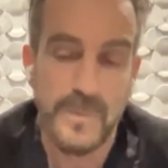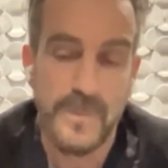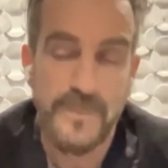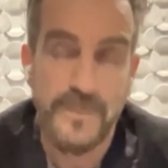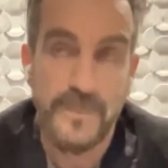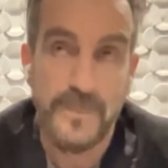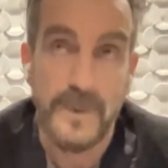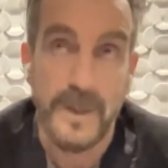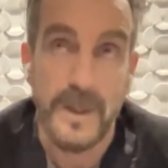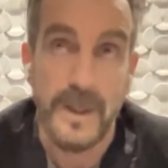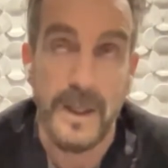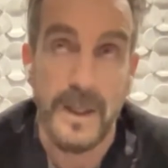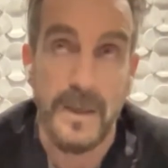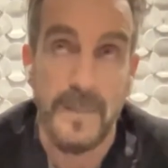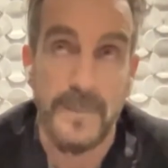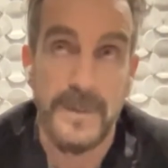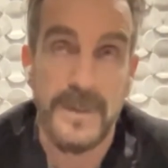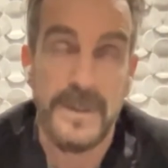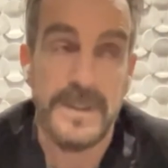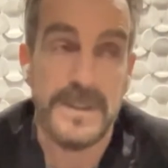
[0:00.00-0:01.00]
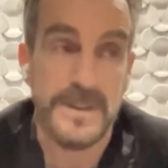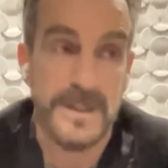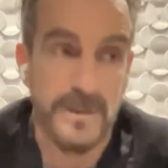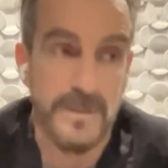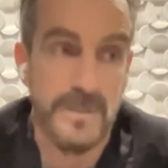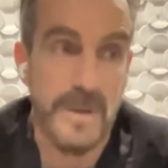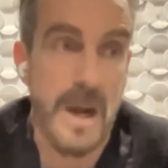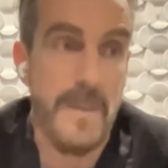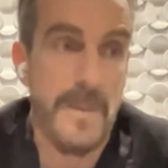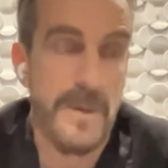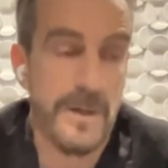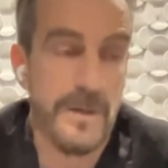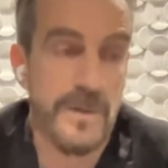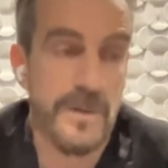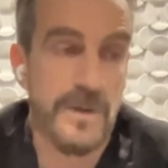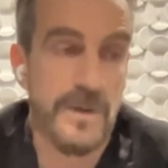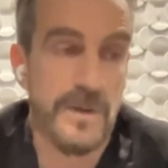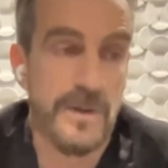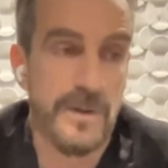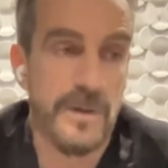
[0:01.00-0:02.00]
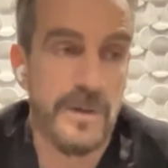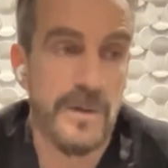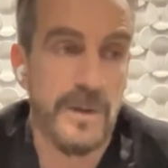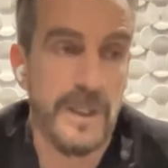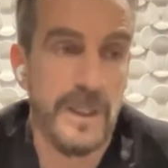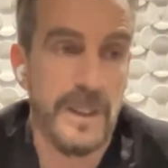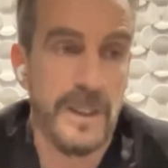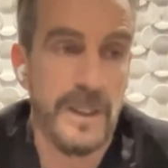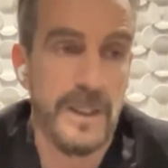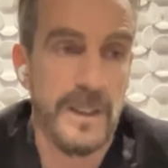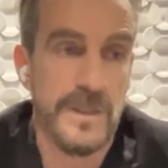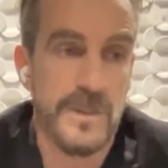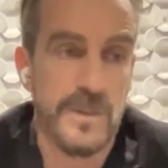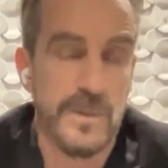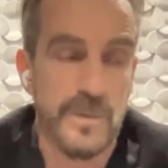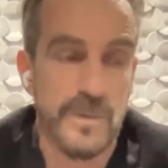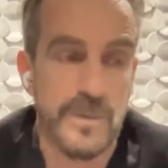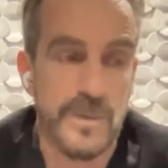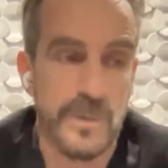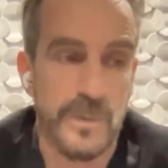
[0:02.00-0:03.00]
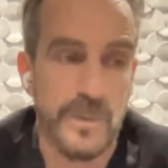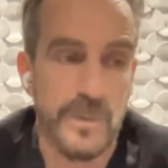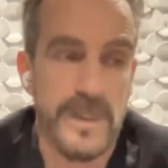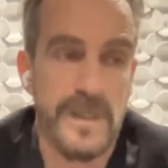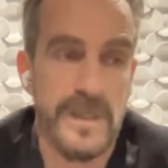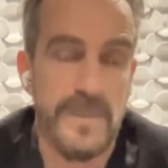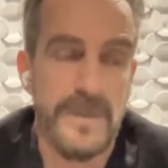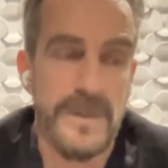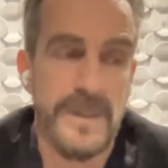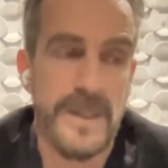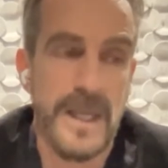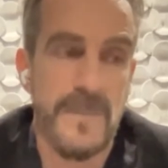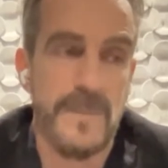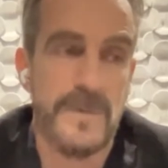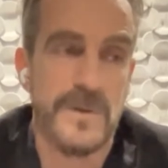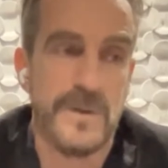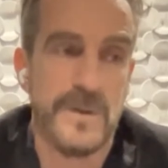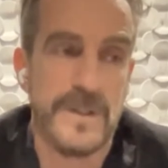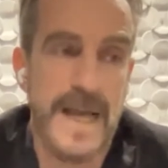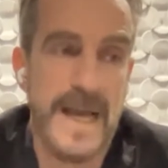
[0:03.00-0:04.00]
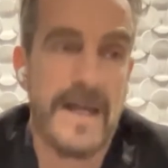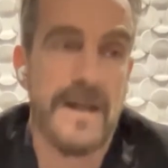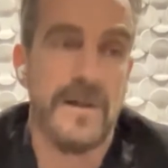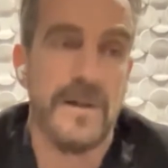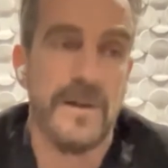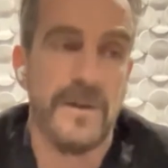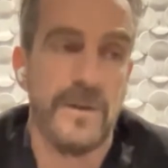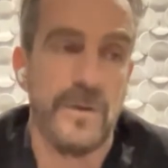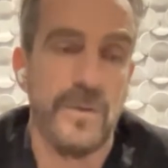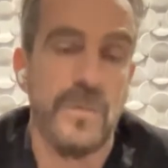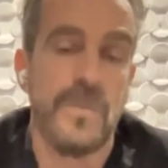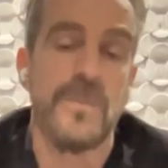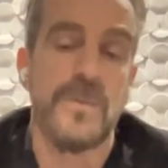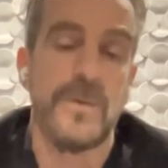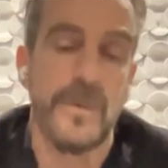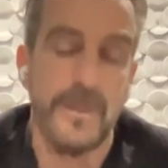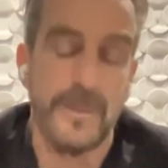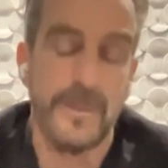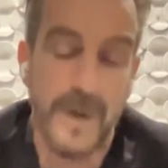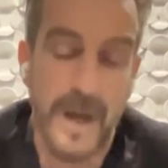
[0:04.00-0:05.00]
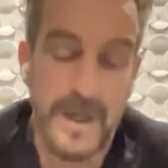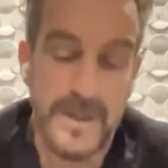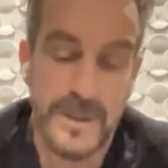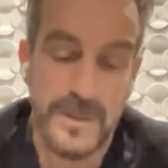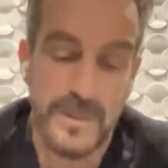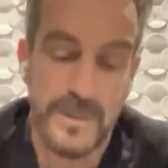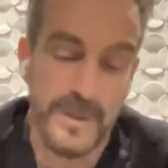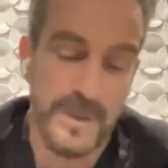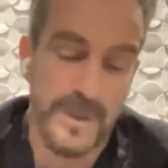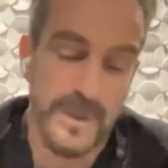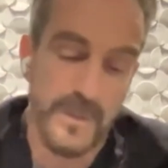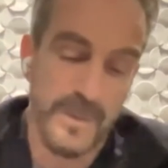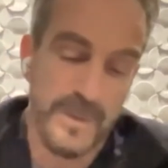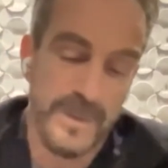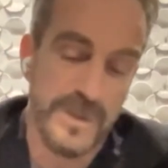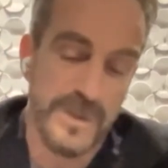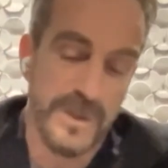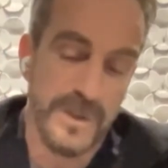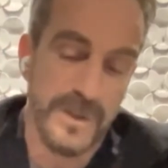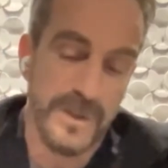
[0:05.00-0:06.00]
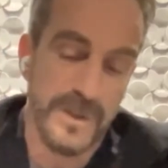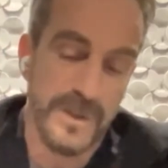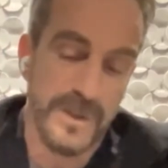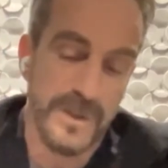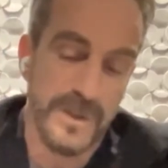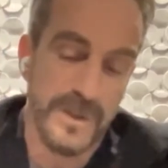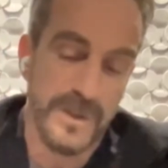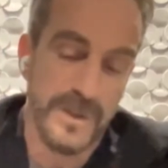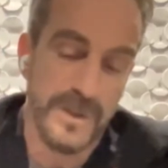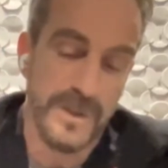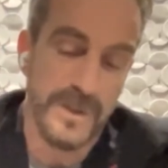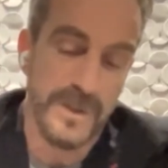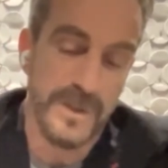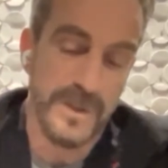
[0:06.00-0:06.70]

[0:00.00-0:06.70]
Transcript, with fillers: Uh, be this thermometer uh, to to really be able to tackle new new projects with with certain conditions.